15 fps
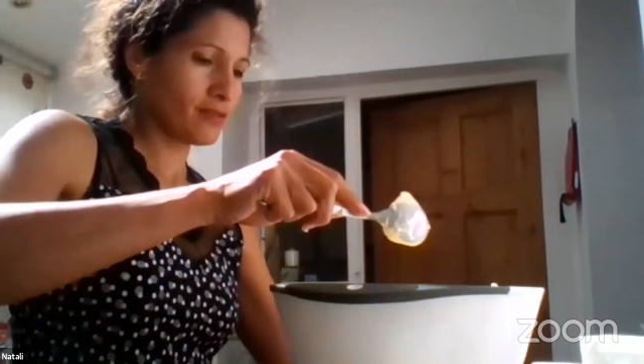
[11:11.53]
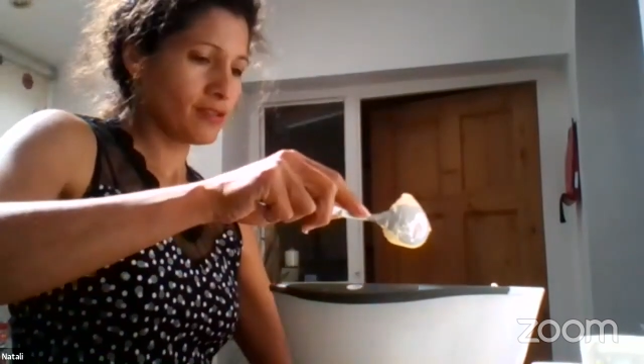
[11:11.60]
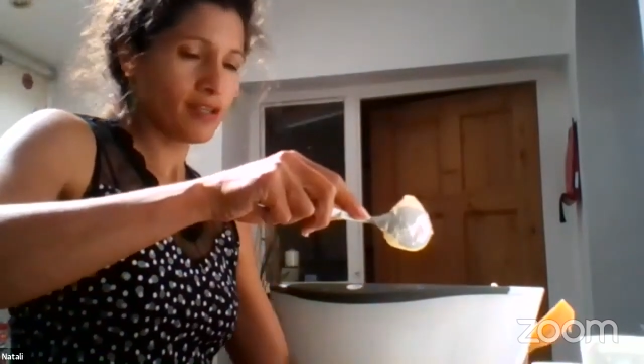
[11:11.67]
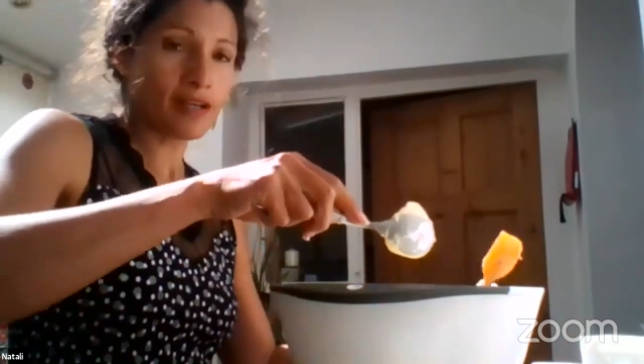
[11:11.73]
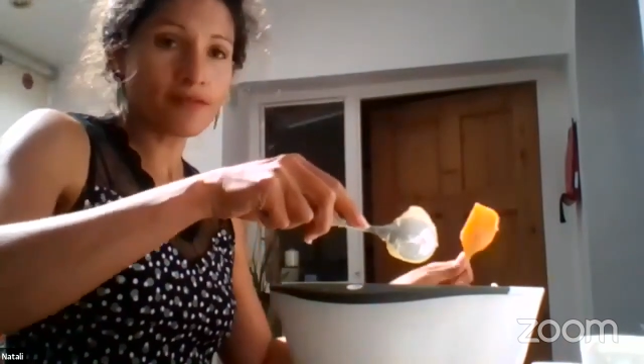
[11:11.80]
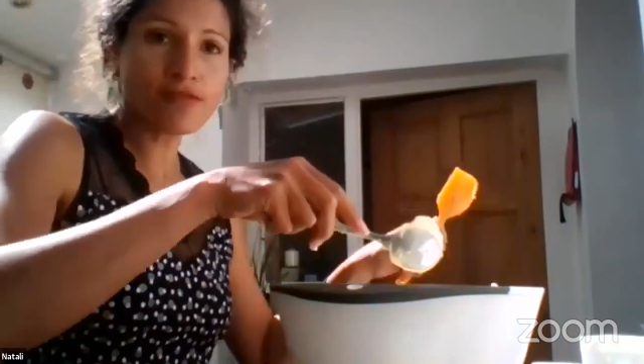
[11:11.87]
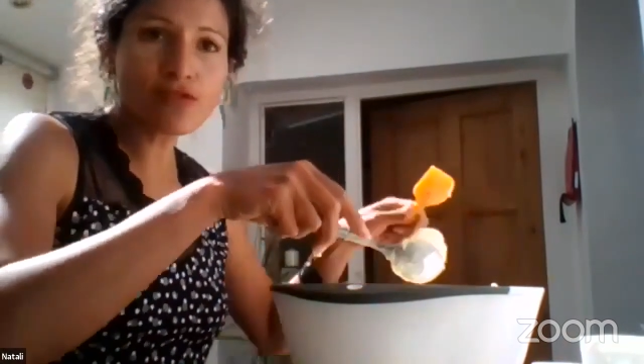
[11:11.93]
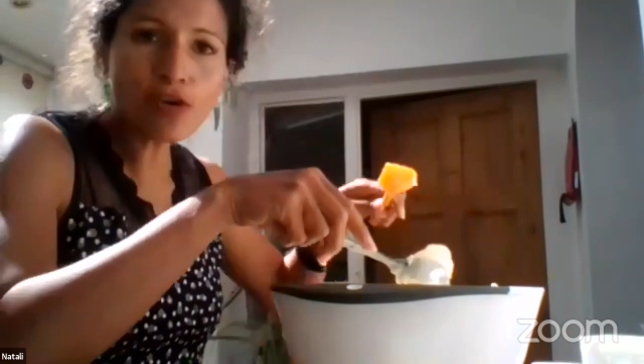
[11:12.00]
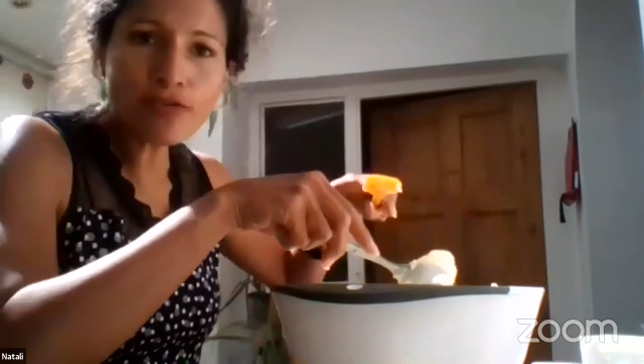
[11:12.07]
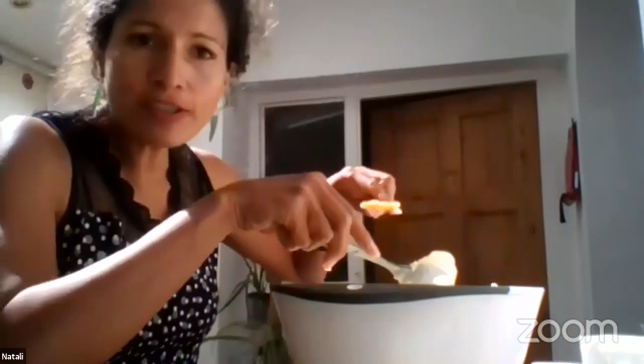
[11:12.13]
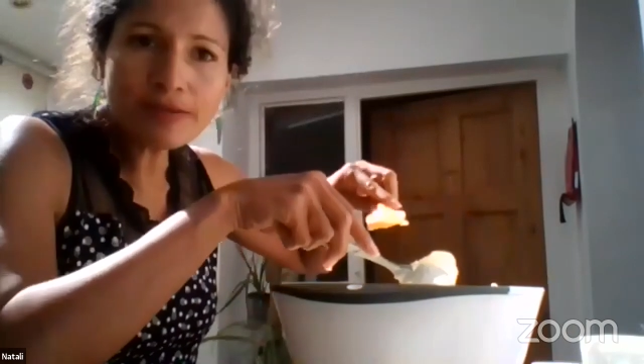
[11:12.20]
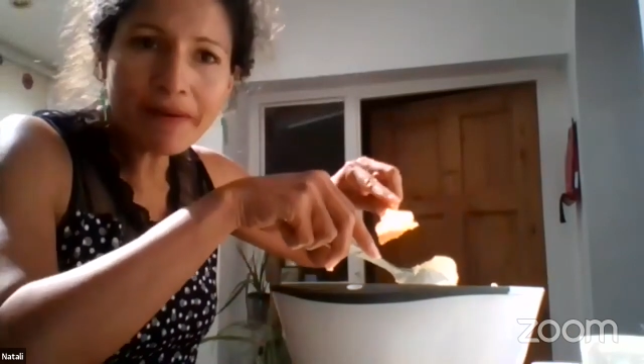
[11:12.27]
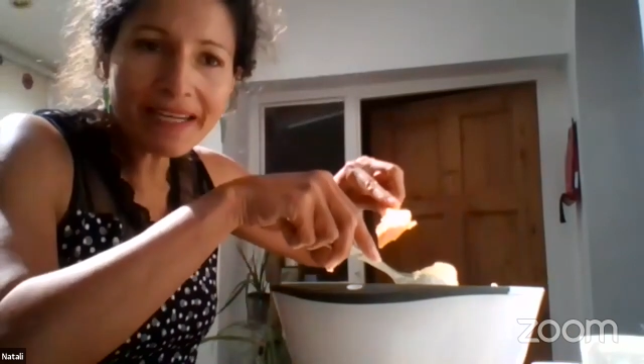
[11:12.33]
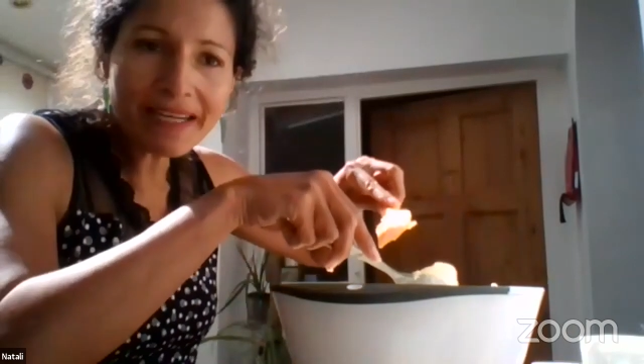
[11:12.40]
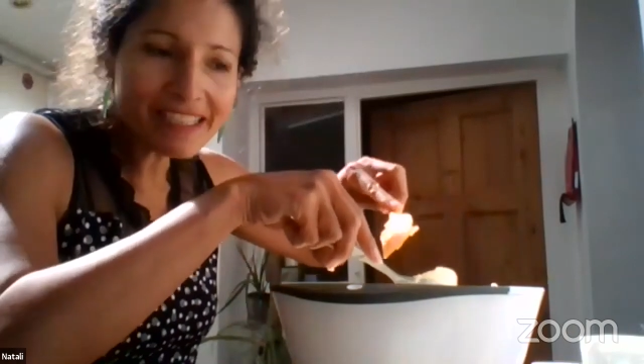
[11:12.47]
I'm sorry, it's
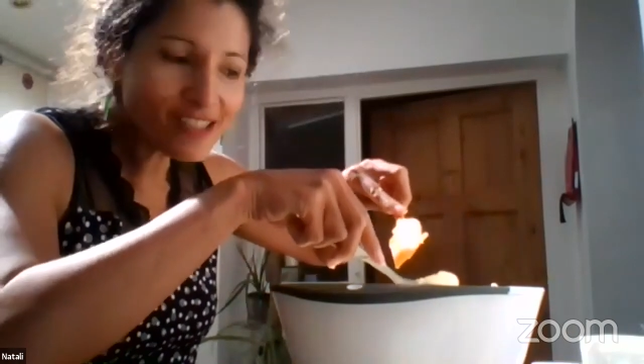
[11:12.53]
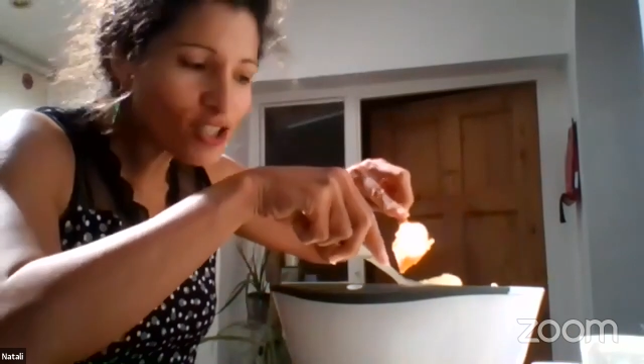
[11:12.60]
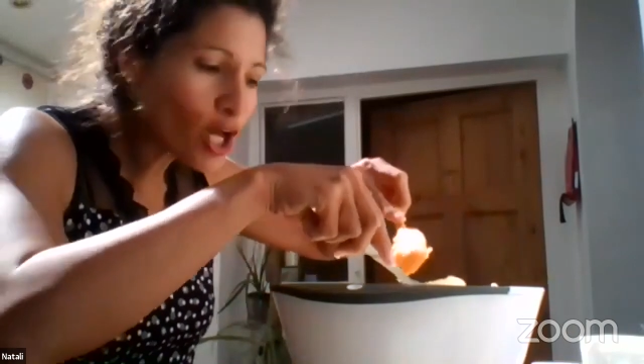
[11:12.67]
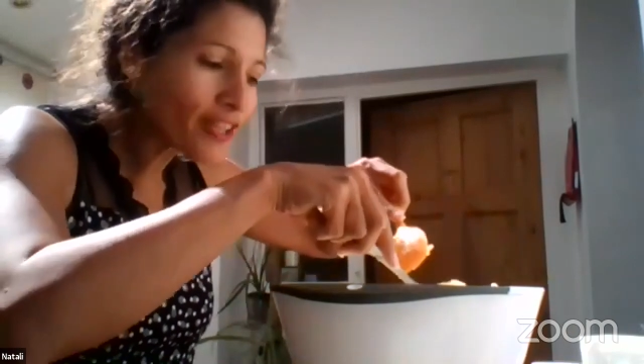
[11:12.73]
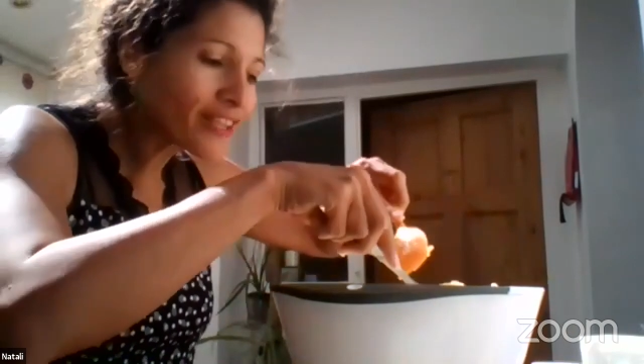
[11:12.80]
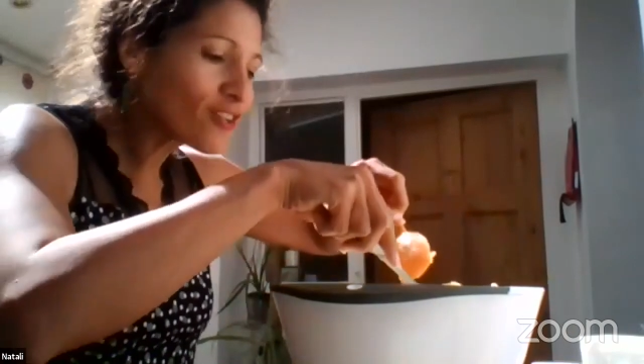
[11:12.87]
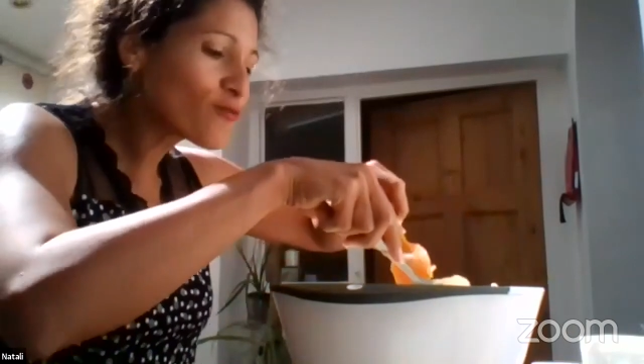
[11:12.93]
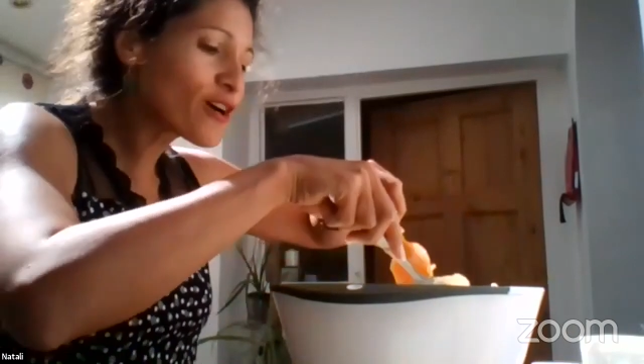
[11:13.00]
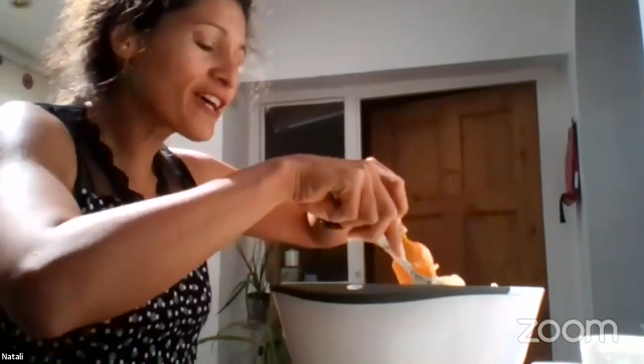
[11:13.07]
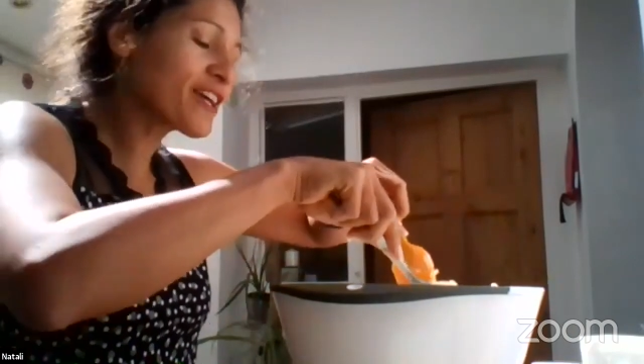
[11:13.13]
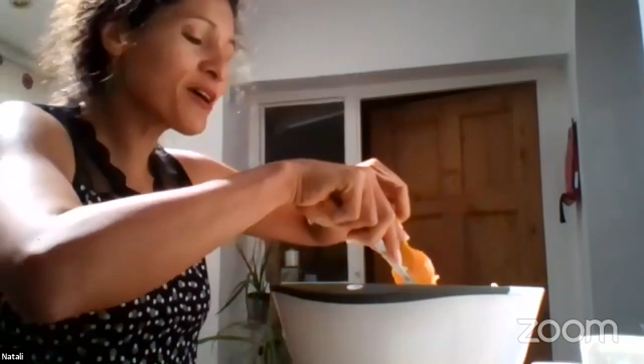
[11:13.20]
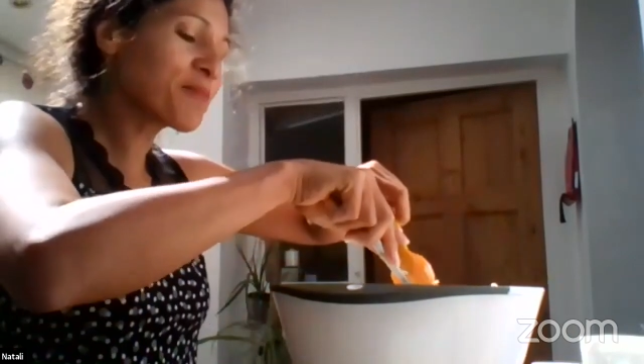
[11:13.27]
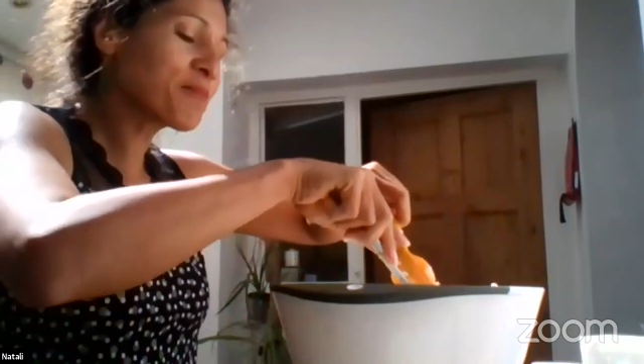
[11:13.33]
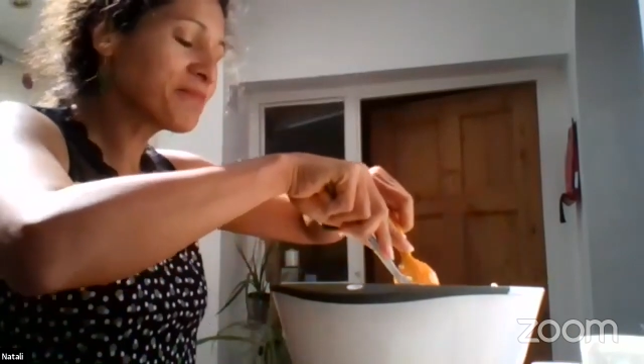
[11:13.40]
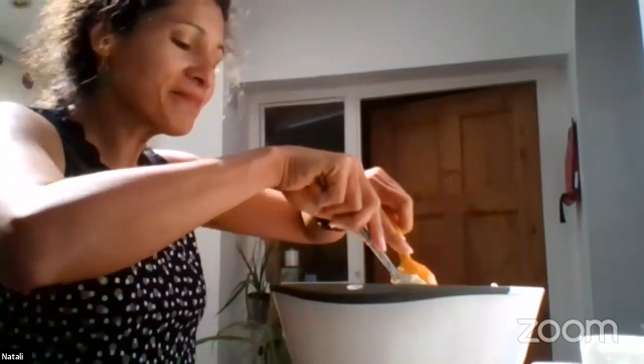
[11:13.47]
very sunny where I
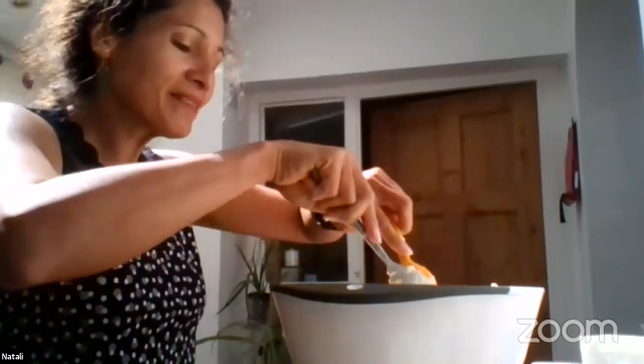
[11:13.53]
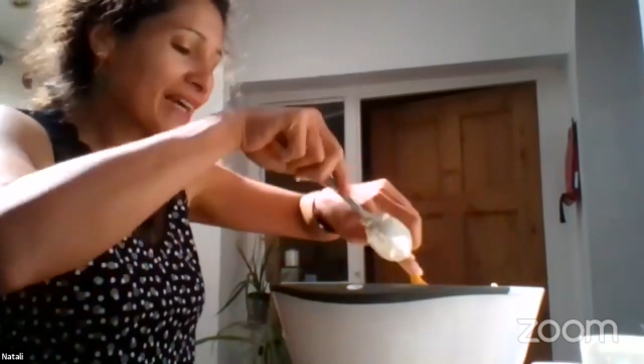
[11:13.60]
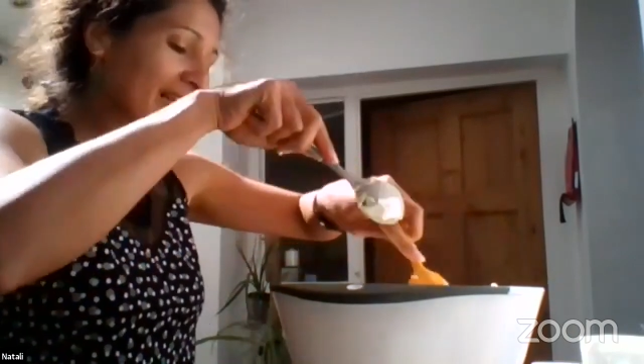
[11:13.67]
am,